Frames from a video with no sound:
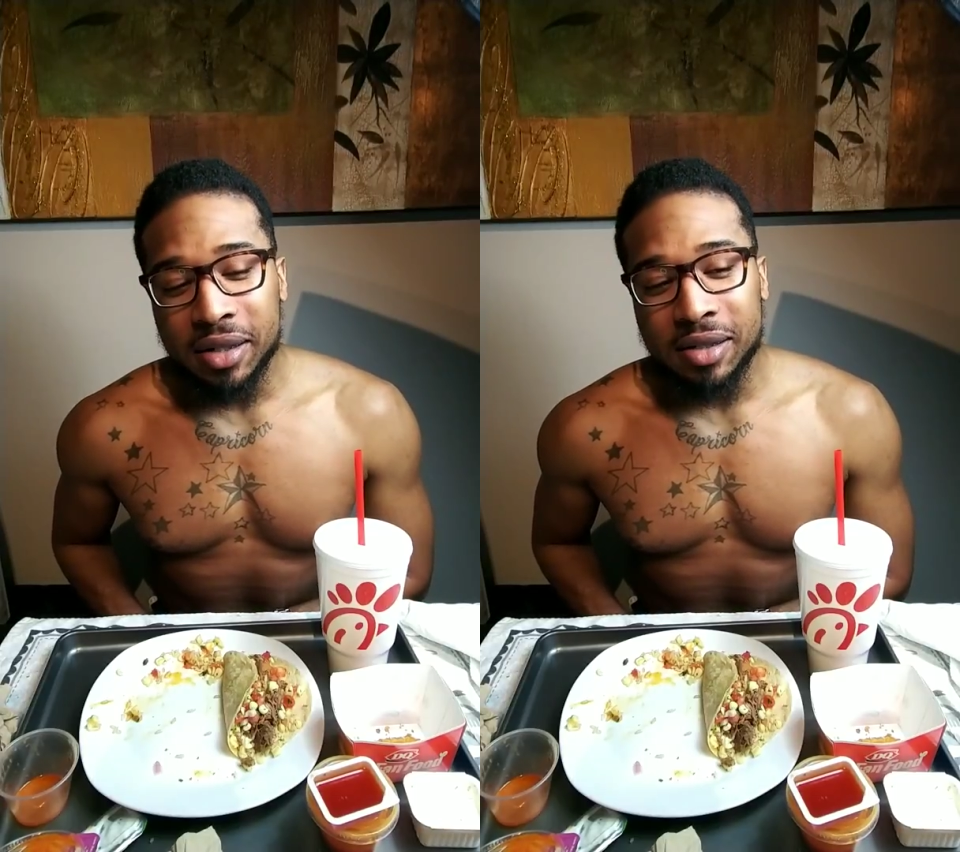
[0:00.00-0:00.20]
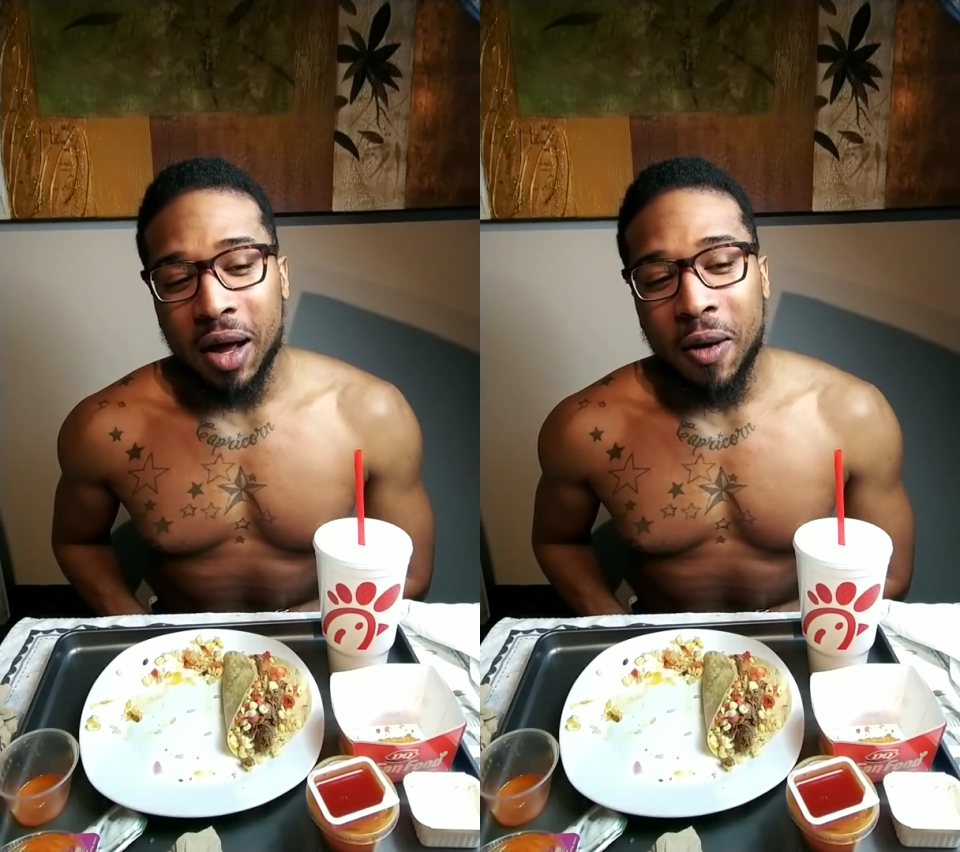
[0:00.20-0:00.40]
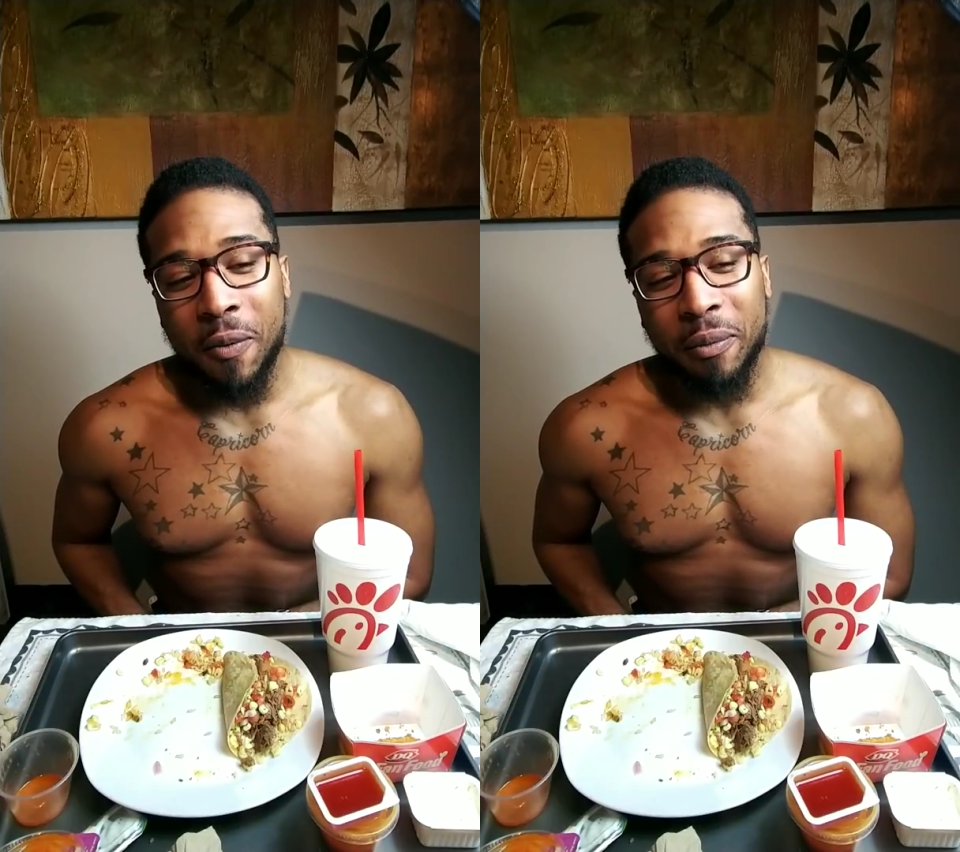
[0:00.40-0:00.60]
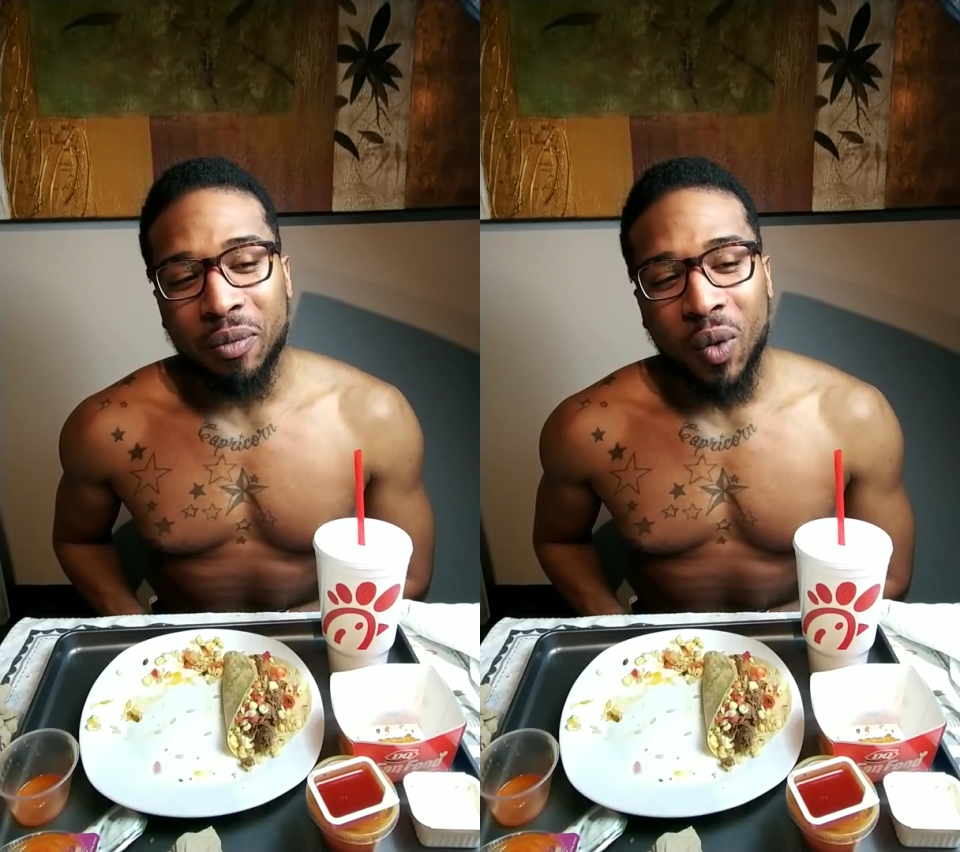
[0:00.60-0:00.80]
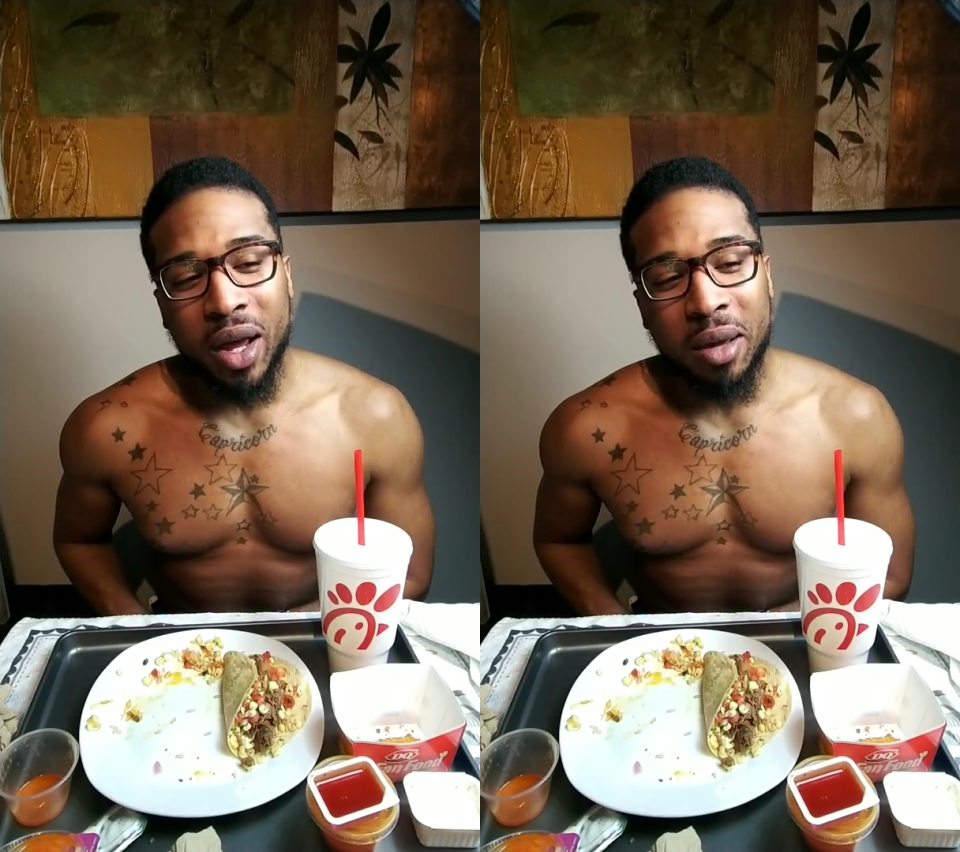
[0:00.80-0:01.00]

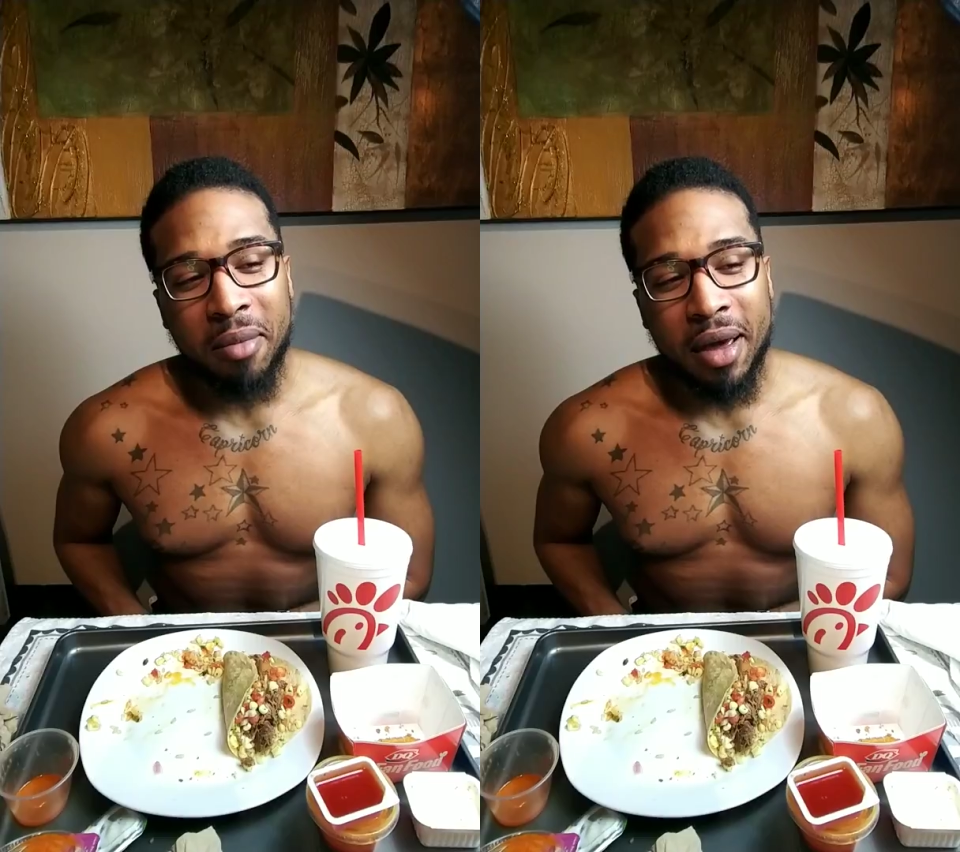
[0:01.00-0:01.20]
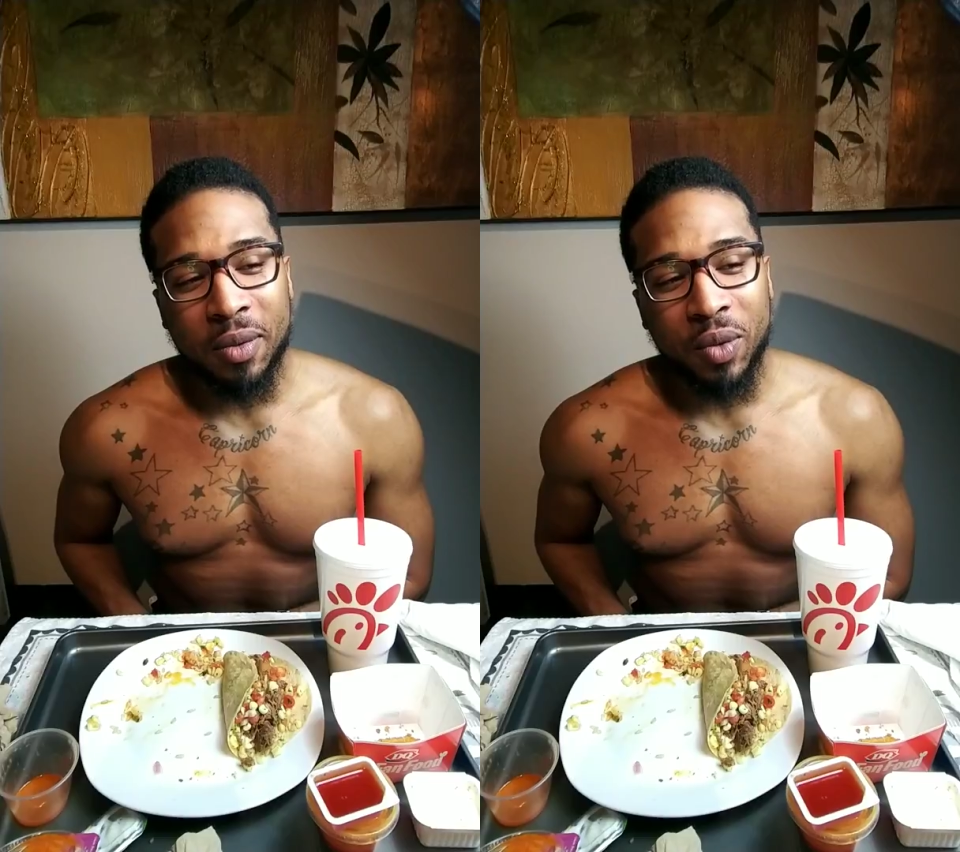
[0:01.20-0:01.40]
song way back